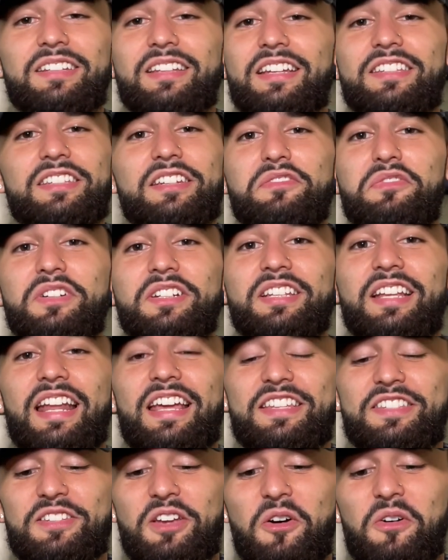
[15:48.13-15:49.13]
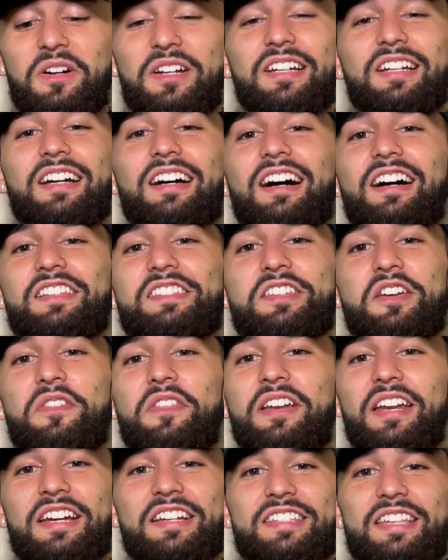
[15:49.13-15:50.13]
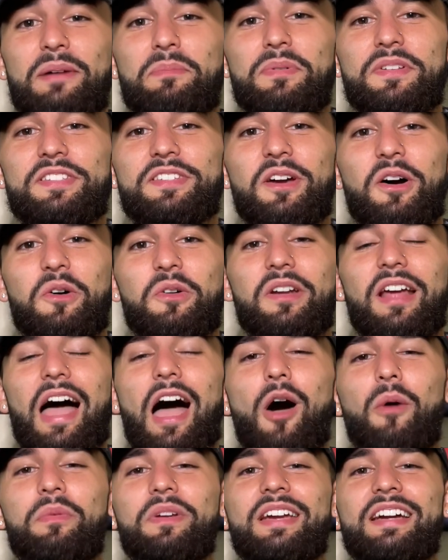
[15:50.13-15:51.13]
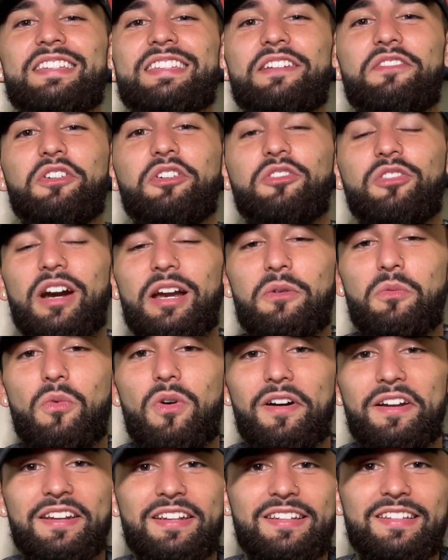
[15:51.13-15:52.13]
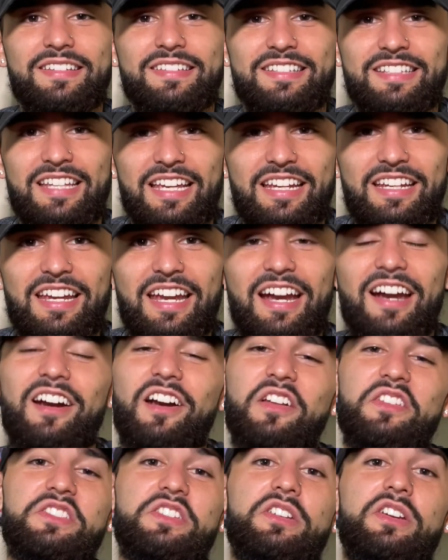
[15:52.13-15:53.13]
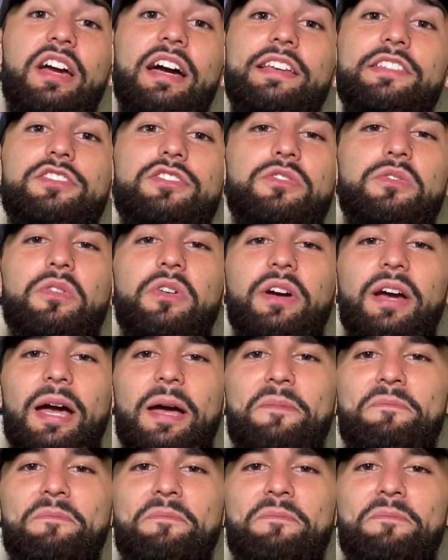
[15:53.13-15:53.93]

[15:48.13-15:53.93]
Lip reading: That's it for today. So until the next episode, I hope you guys have a great one. Take care, and I'll see you guys soon, okay?